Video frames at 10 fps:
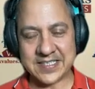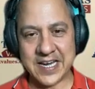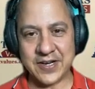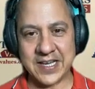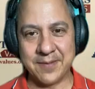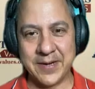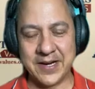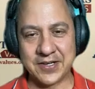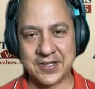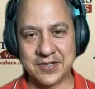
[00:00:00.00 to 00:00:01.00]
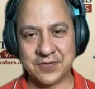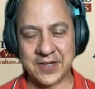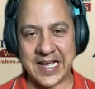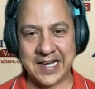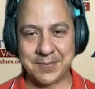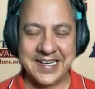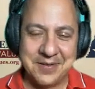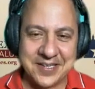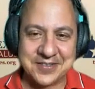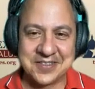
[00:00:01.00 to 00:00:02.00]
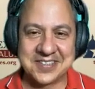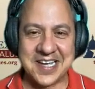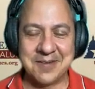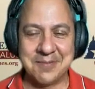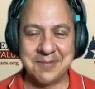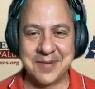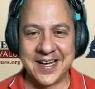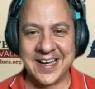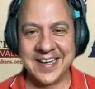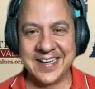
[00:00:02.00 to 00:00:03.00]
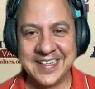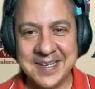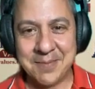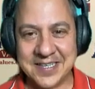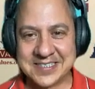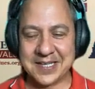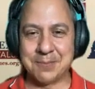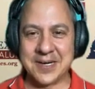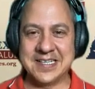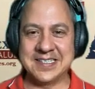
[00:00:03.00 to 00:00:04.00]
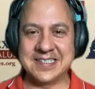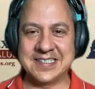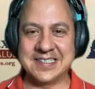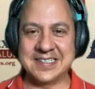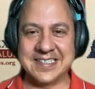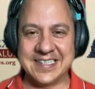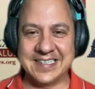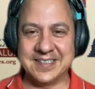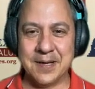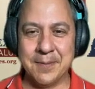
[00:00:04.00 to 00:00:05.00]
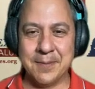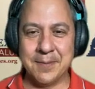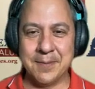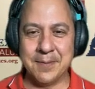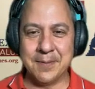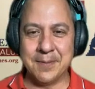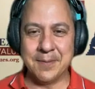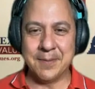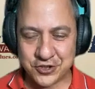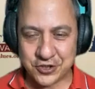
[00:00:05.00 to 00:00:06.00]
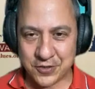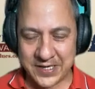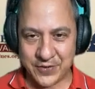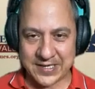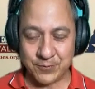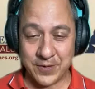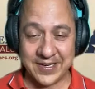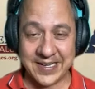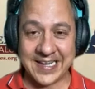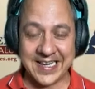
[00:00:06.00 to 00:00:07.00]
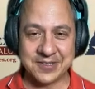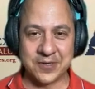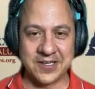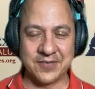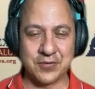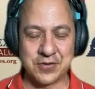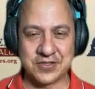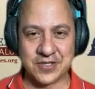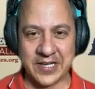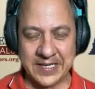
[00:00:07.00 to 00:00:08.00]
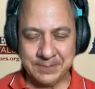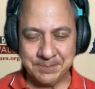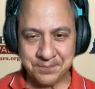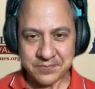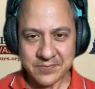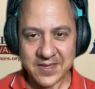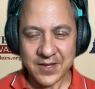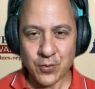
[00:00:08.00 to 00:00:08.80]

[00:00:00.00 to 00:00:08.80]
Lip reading: carrying an American flag. But anyway, so this is kind of my Celebrate America shirt whenever I can wear it. And I like to wear it on 4th of July